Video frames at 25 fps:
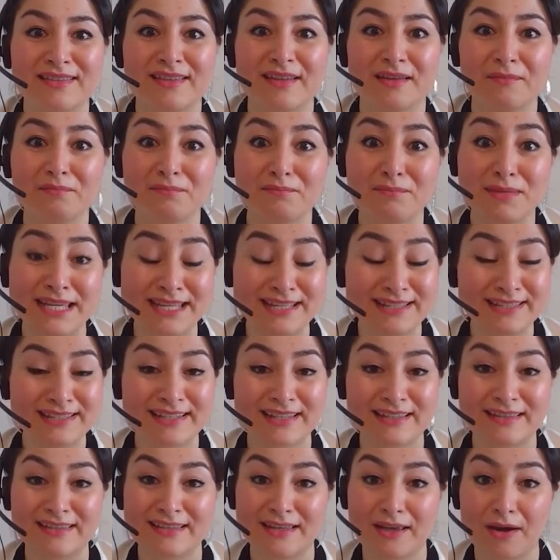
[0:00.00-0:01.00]
the means
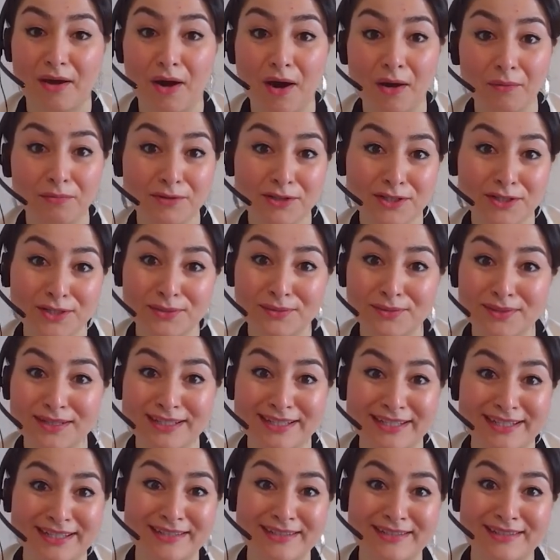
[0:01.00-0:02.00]
and the
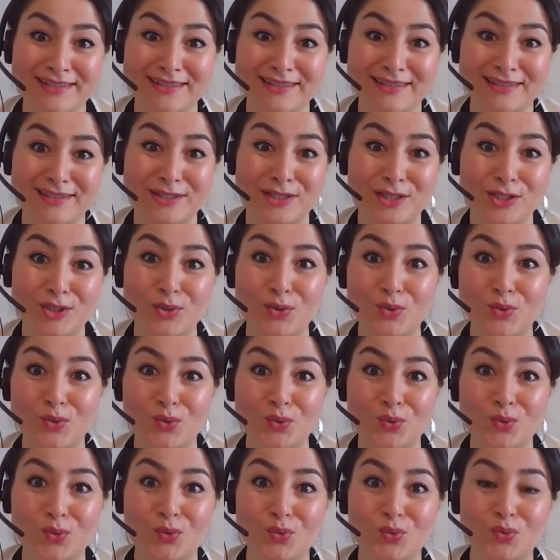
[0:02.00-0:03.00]
opportunities
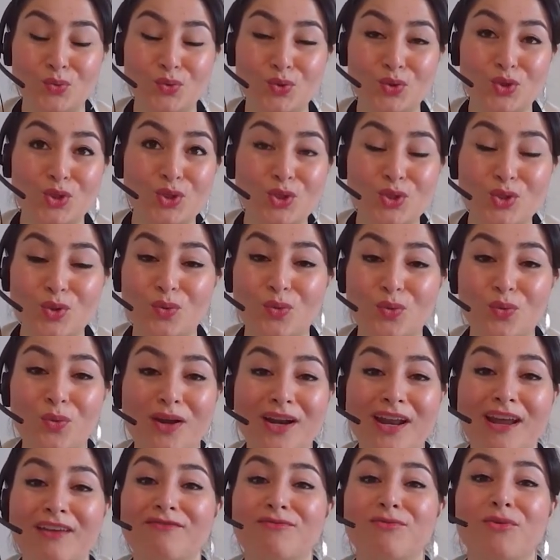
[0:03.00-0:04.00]
to to do
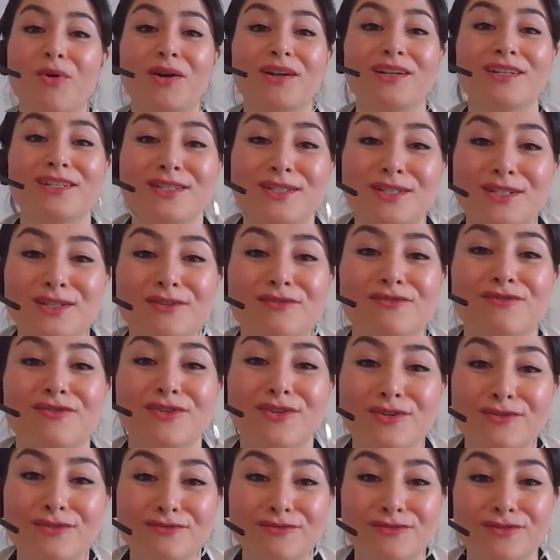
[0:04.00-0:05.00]
what I've wanted to do
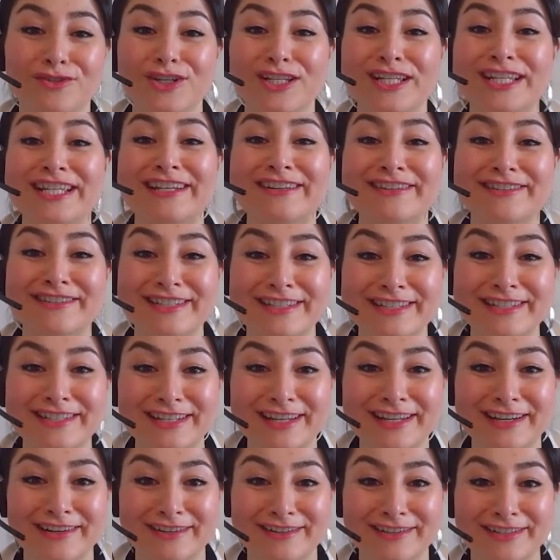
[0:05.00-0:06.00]
for, for years and
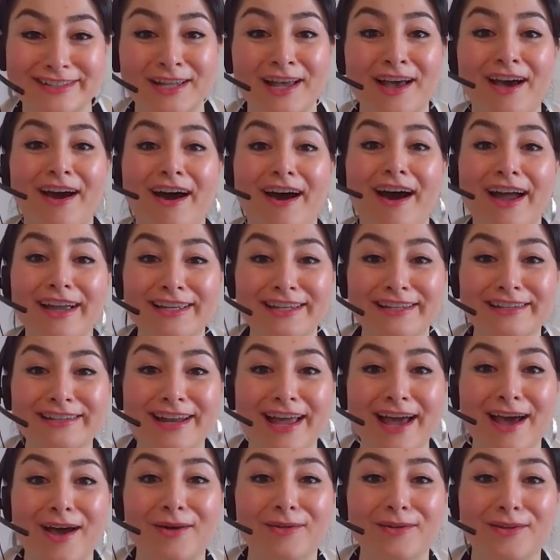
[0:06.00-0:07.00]
years. I can
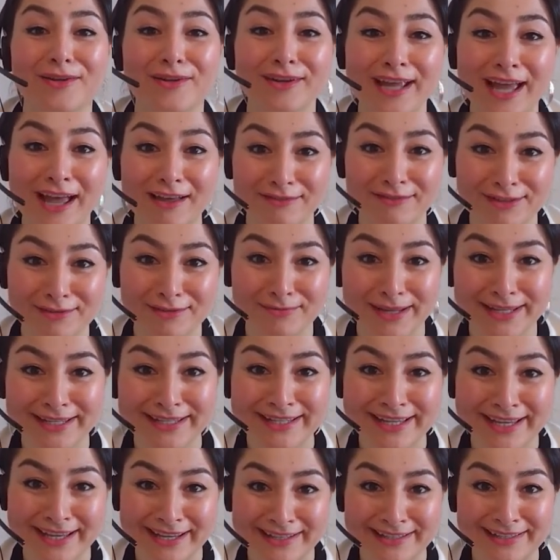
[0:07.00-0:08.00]
now look after my
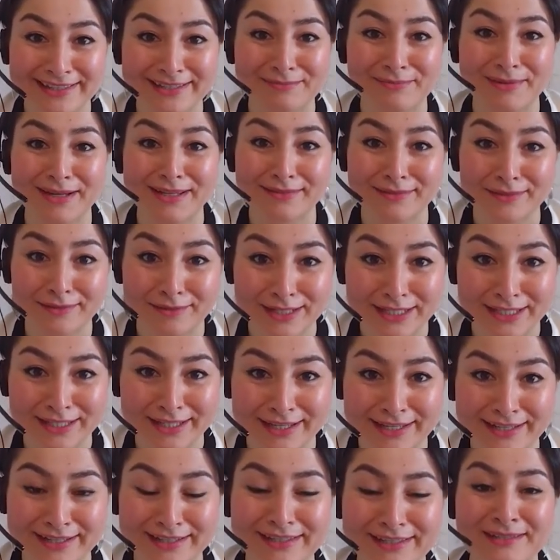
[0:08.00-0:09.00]
kids, my three
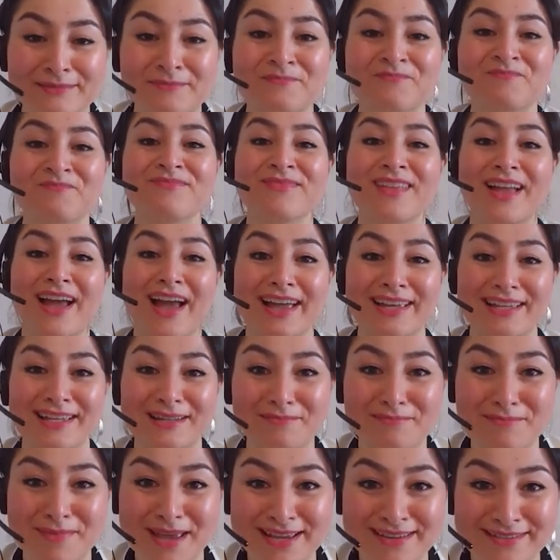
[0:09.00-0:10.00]
kids. I
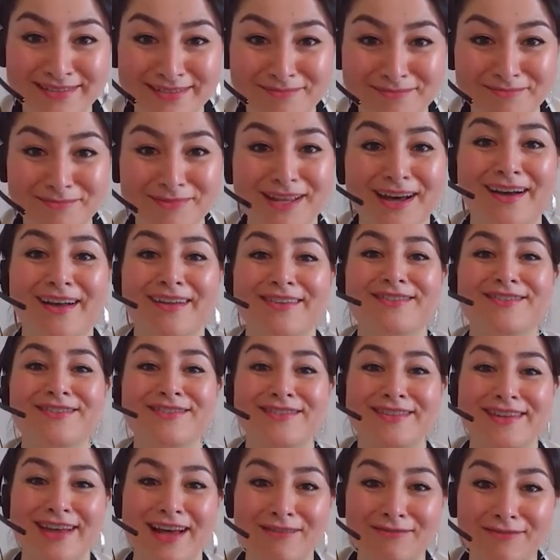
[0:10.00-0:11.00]
can make them
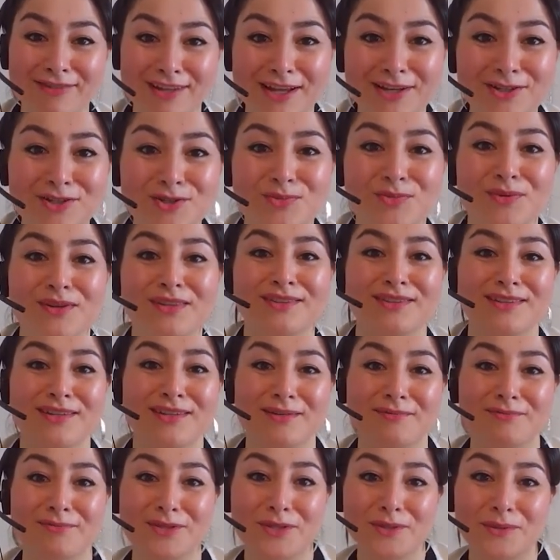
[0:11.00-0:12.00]
lunch, have lunch with
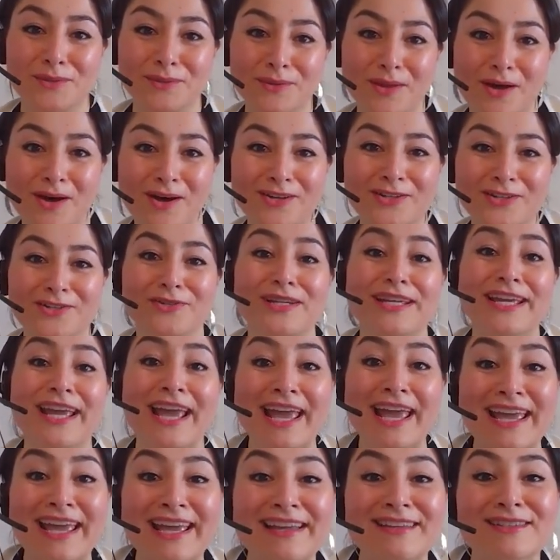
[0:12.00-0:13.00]
them, do laundry,
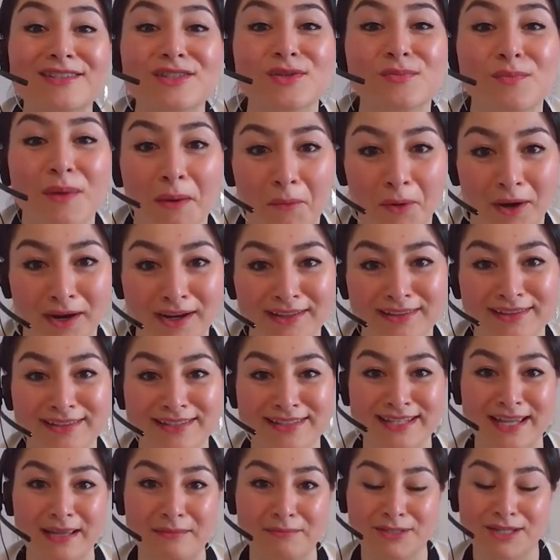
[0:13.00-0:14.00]
and do my work at the
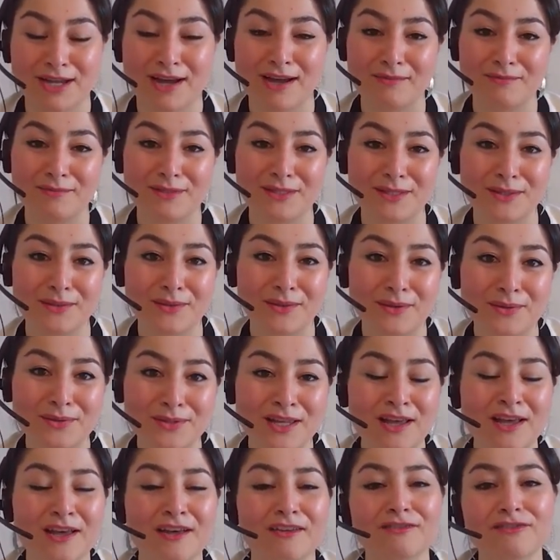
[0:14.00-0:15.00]
same time. So those
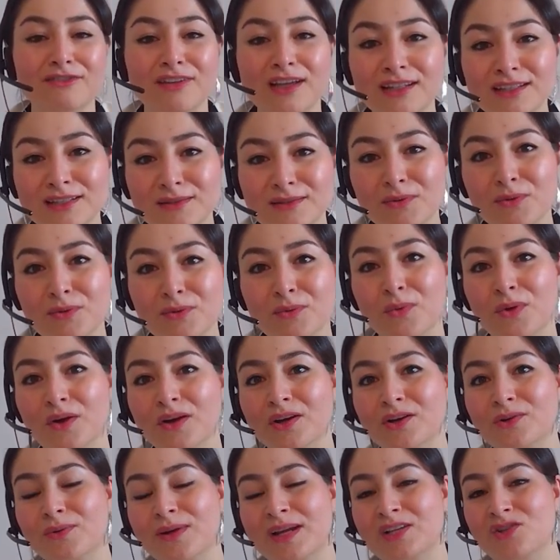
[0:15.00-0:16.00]
flexible
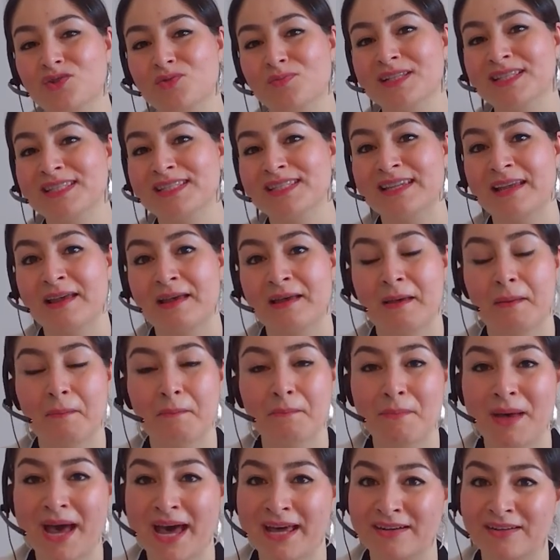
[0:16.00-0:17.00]
work arrangements
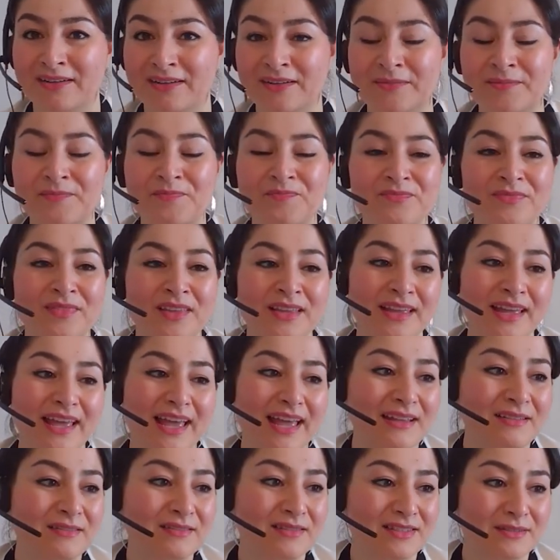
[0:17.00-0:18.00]
matter.
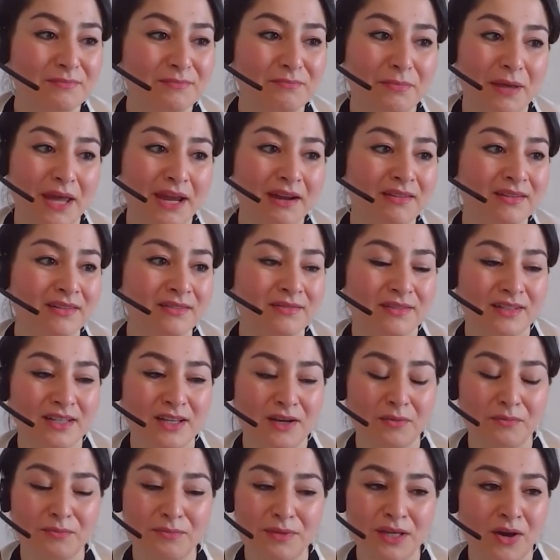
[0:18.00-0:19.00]
And Perrin, you
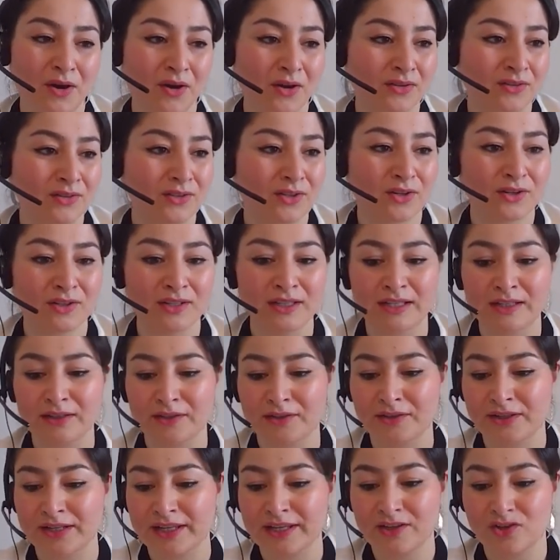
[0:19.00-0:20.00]
know, beyond early
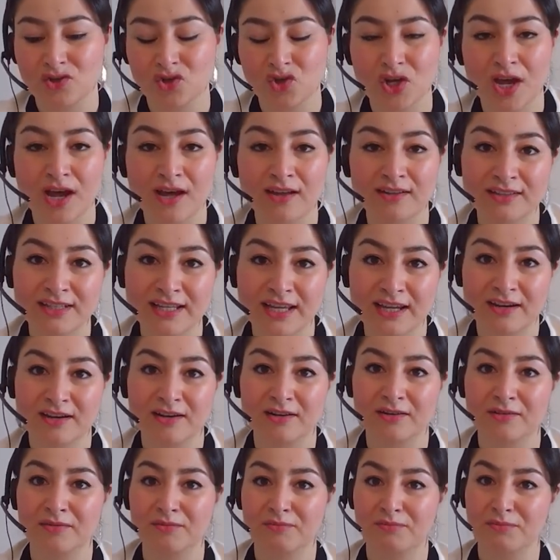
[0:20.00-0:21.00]
learning and
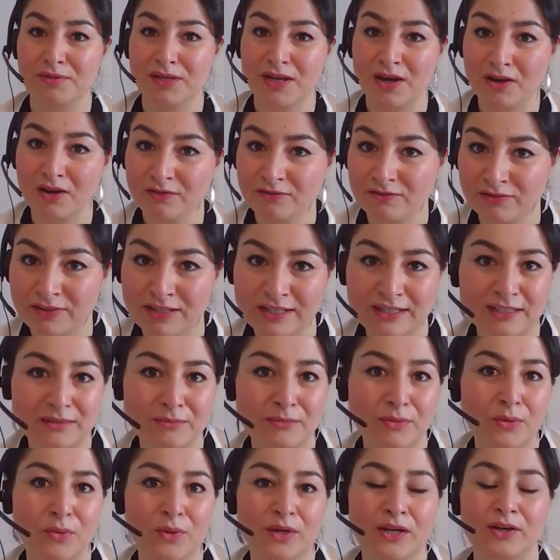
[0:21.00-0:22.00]
childcare, beyond
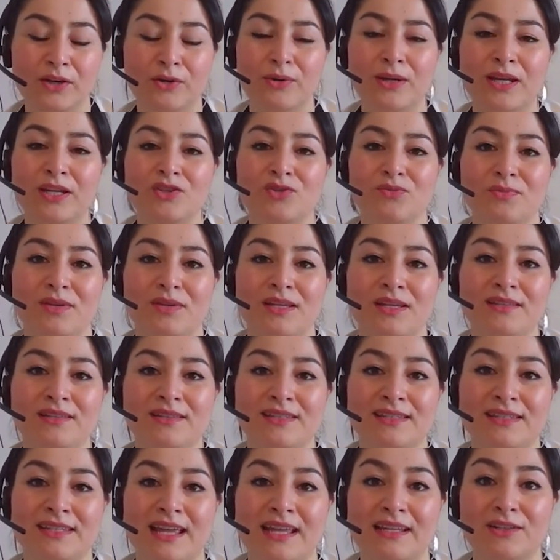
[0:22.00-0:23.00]
flexible work
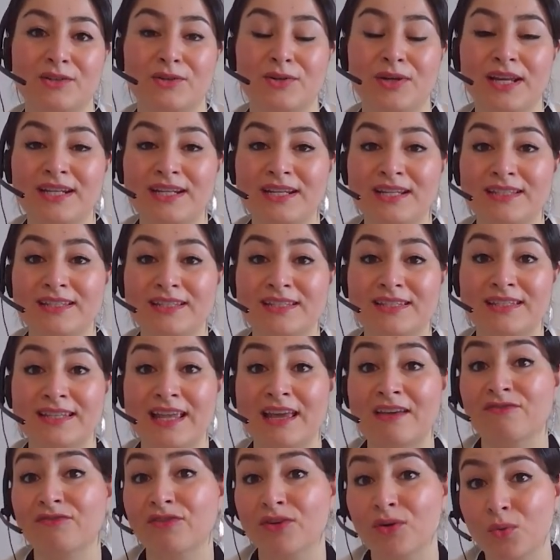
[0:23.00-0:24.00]
arrangements and creating
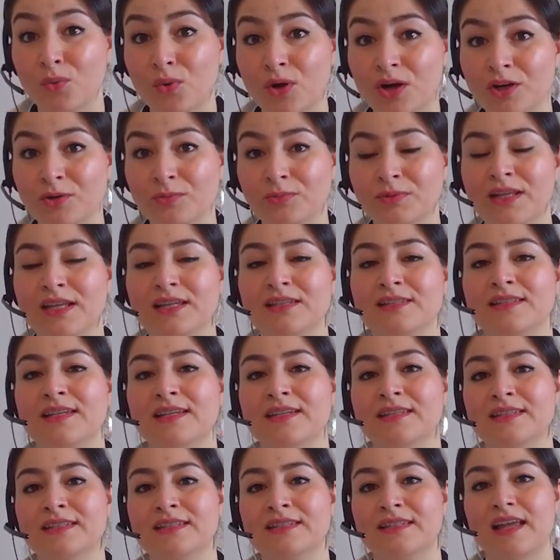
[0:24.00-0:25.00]
safer
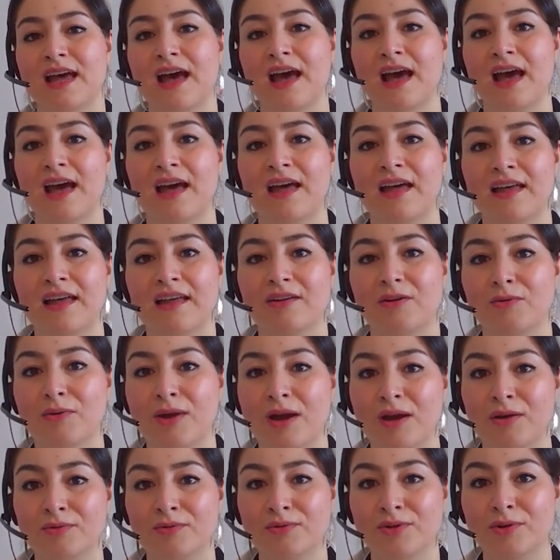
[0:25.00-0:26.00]
workplaces uh,
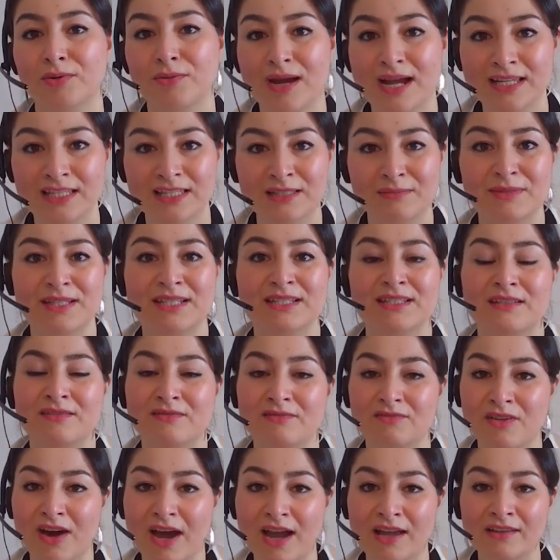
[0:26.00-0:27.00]
around harassment
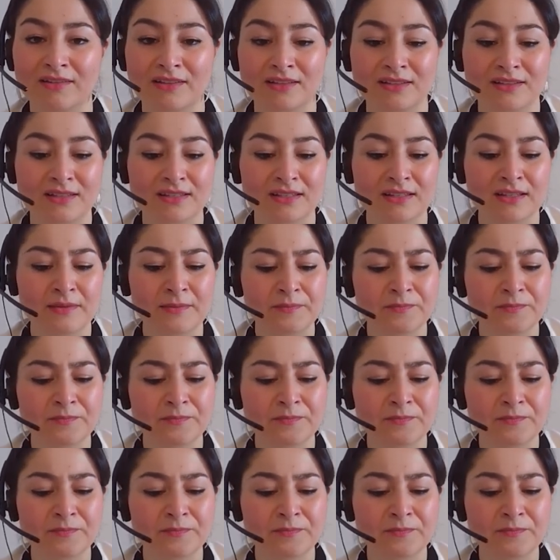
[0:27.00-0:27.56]
and violence,